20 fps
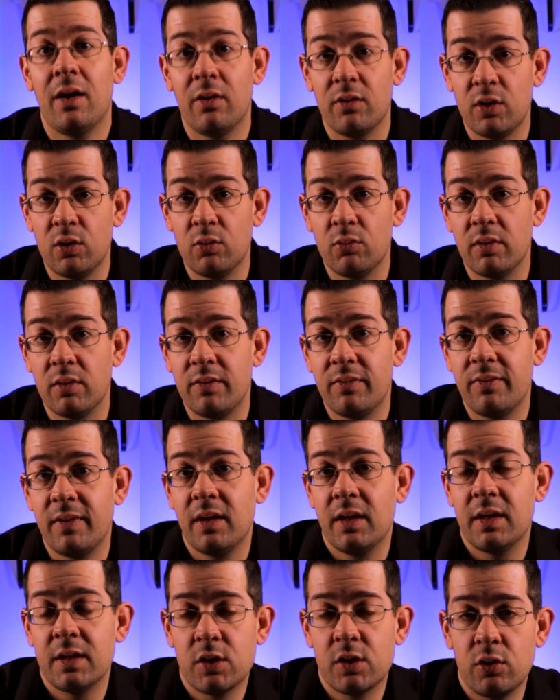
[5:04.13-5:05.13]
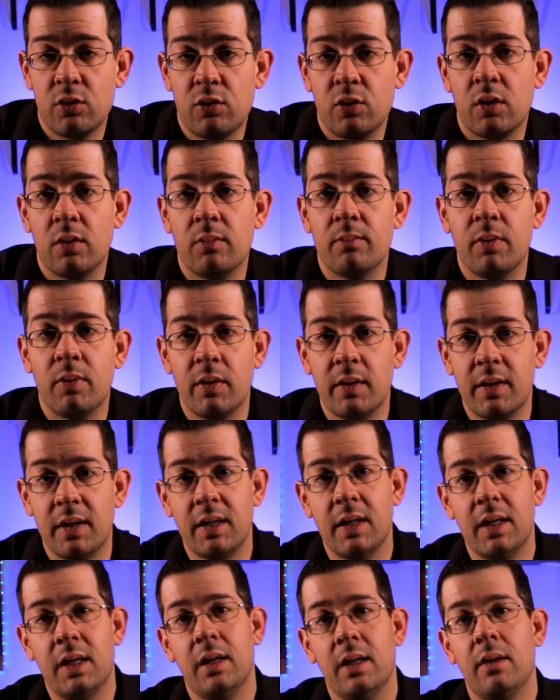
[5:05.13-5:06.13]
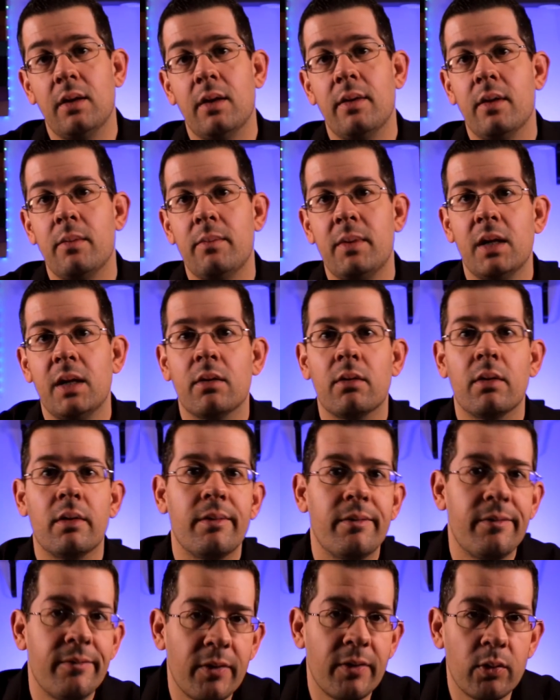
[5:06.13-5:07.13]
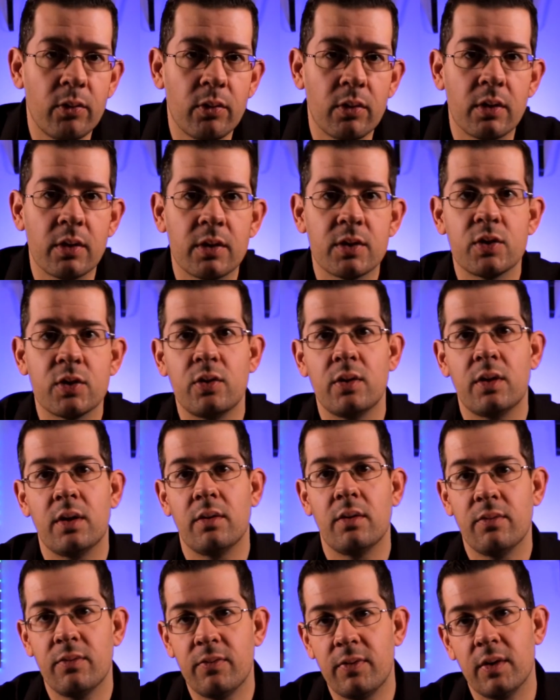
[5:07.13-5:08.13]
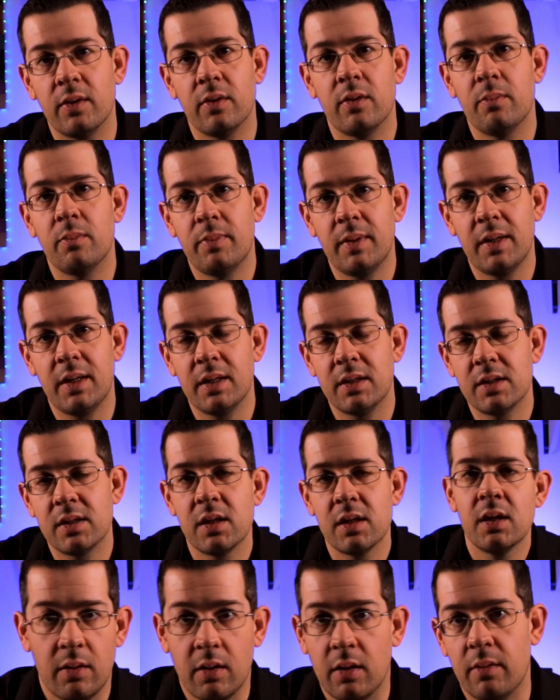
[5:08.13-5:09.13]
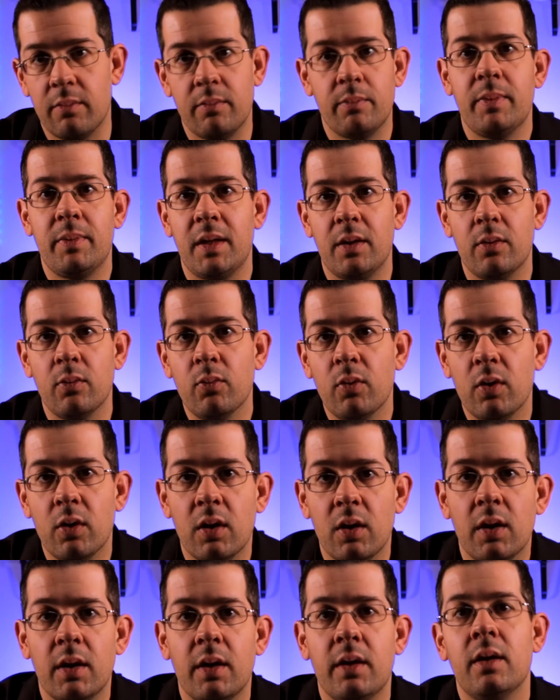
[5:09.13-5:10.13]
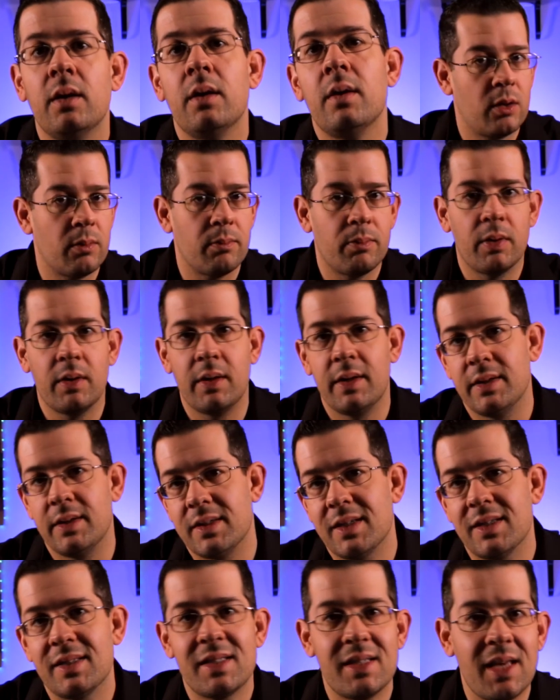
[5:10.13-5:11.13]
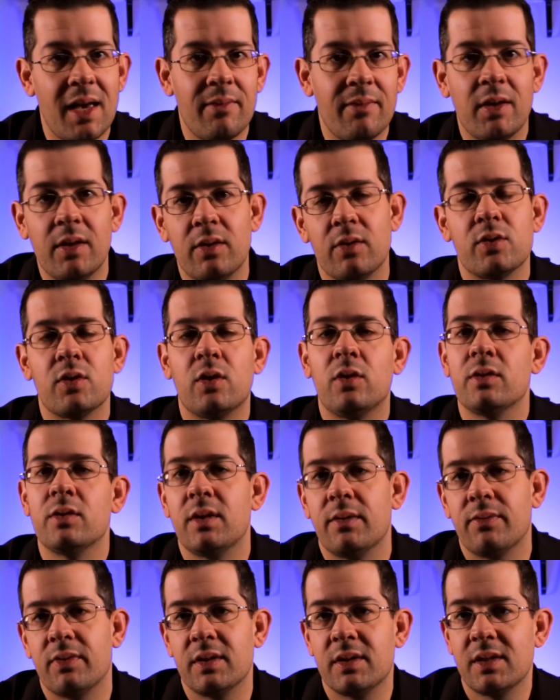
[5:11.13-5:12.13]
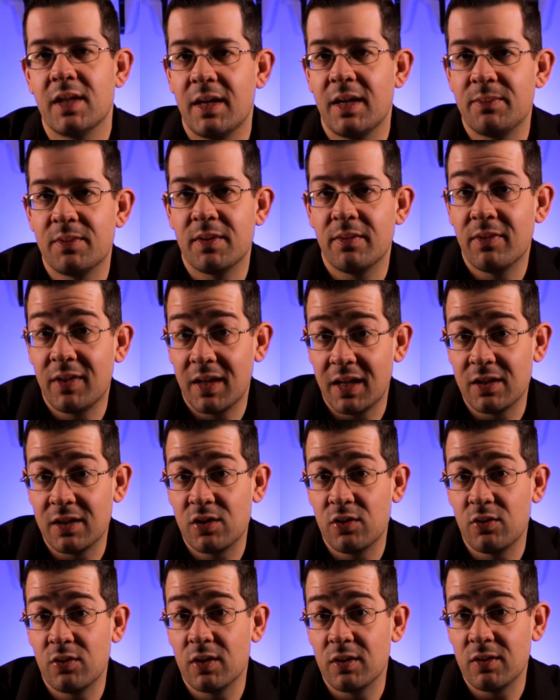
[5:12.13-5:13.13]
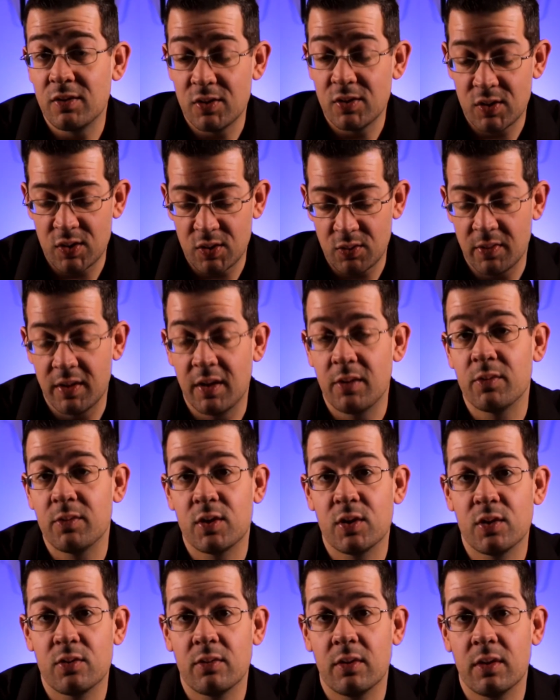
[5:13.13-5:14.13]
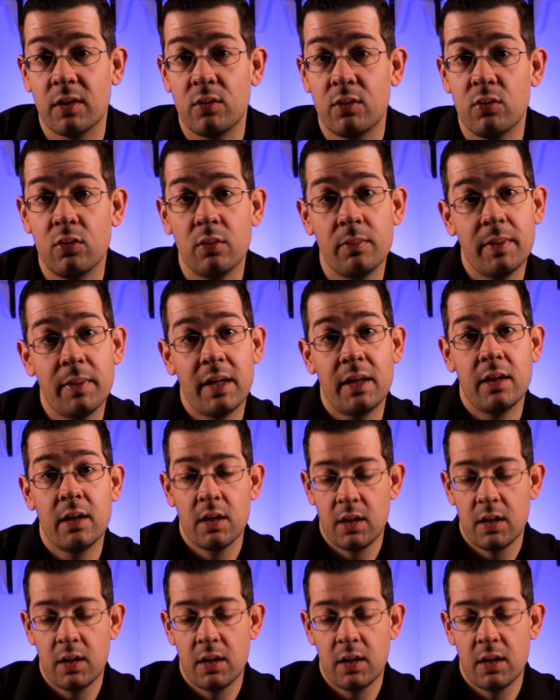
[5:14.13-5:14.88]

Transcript: you would feel it. So you can put it in the meter of 4, so you can feel the beat on beat 1. You can put it into 7. There's all different types of things you can do with it, which is really cool. But